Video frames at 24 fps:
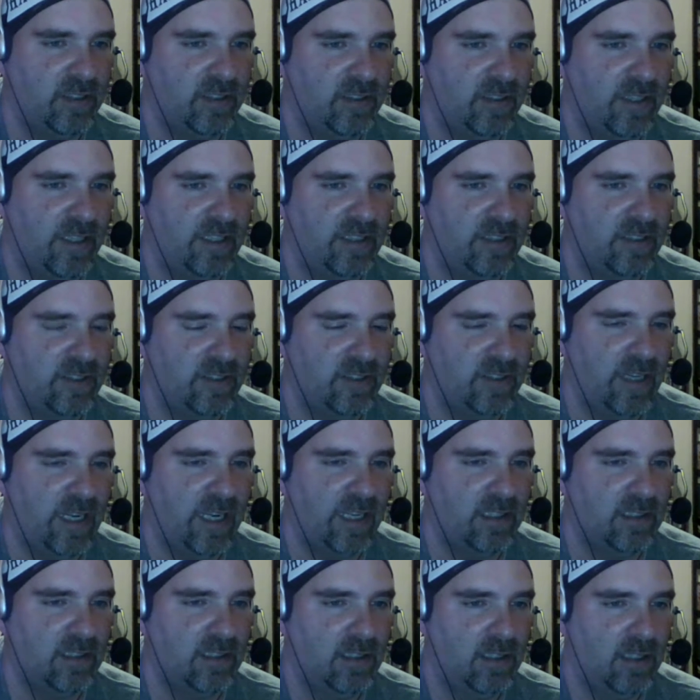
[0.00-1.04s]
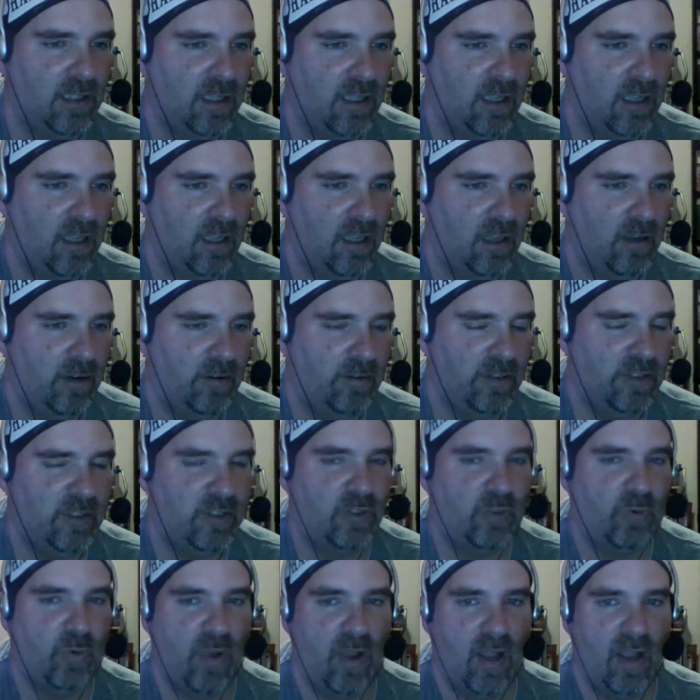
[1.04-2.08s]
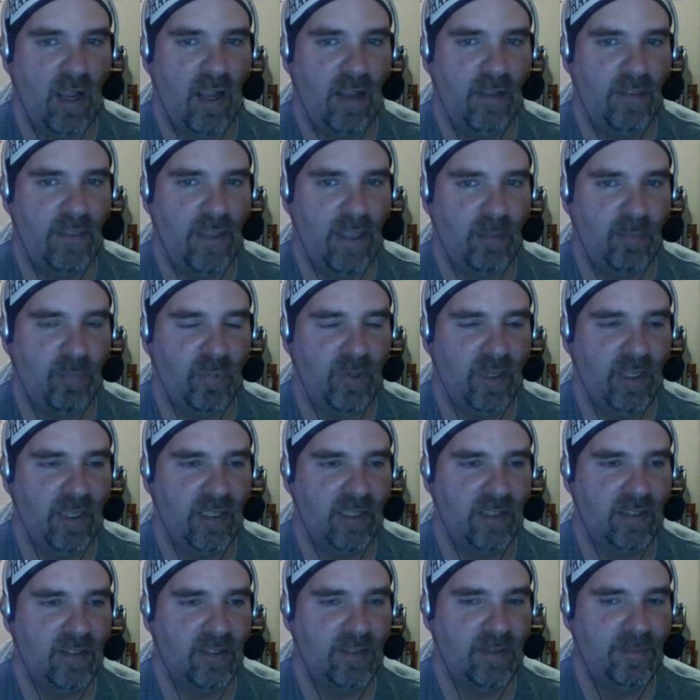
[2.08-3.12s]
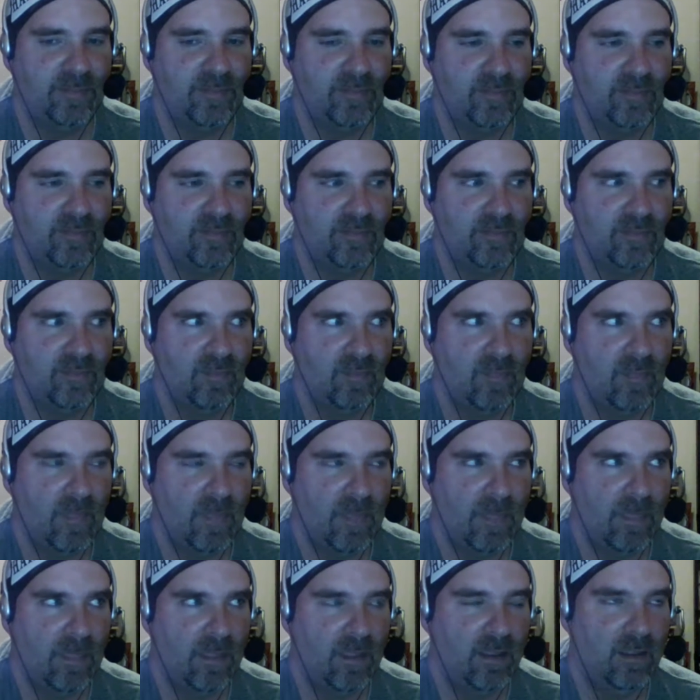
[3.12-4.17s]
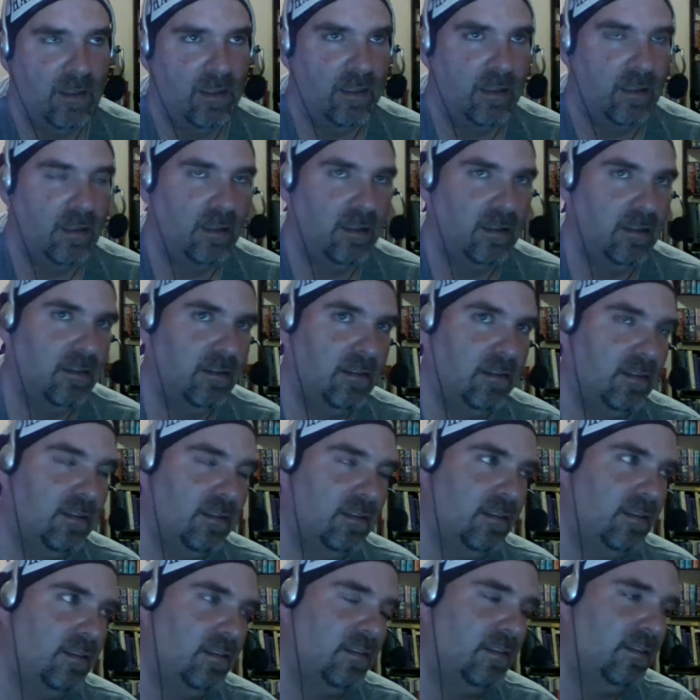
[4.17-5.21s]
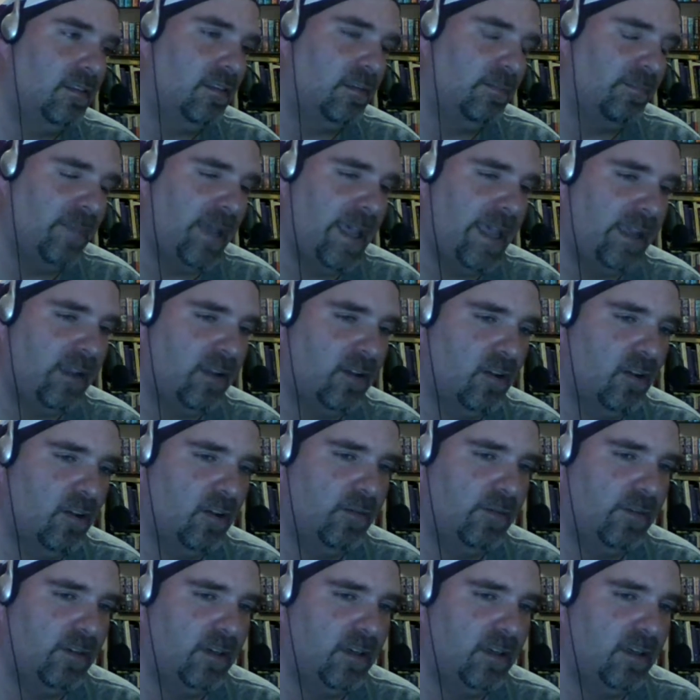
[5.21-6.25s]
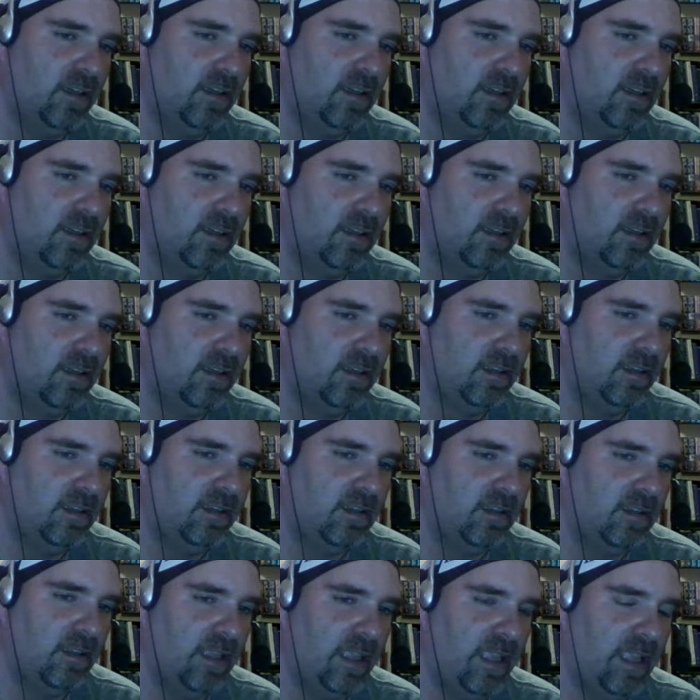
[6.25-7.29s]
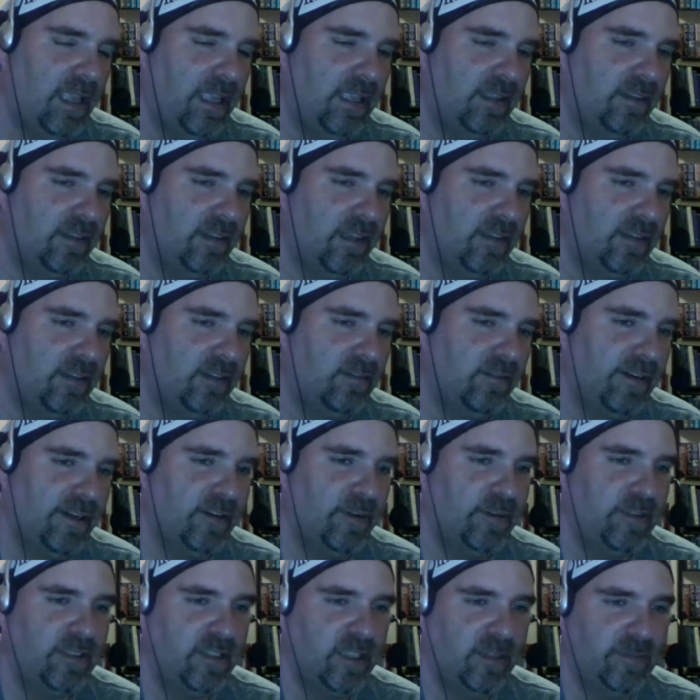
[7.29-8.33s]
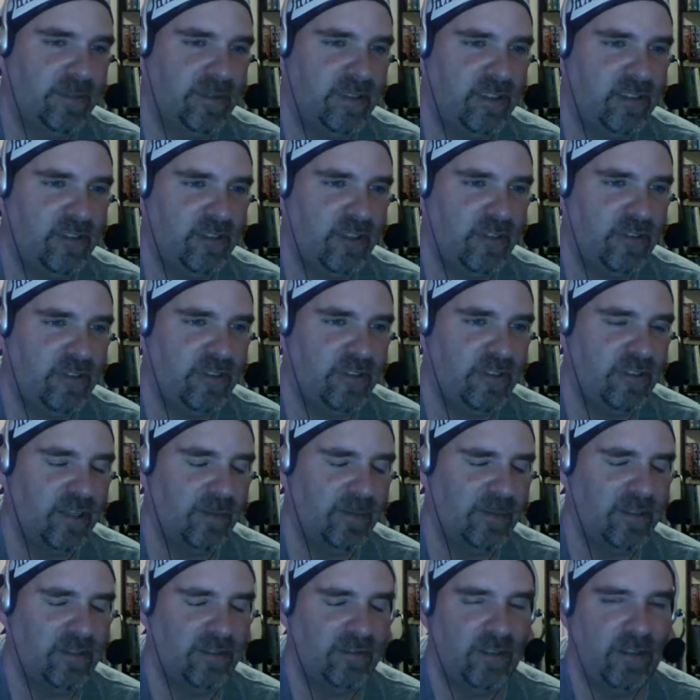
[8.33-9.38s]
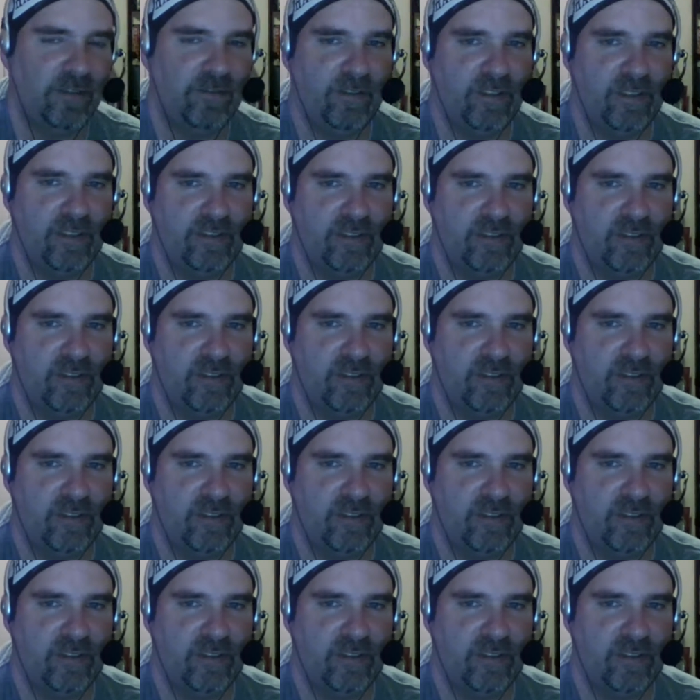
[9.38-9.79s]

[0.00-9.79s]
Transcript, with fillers: Rich Swann. And then eventually on the outside, they all get involved because Eddie Edwards starts to yap it up. He starts to try to distract Rich Swann. That brings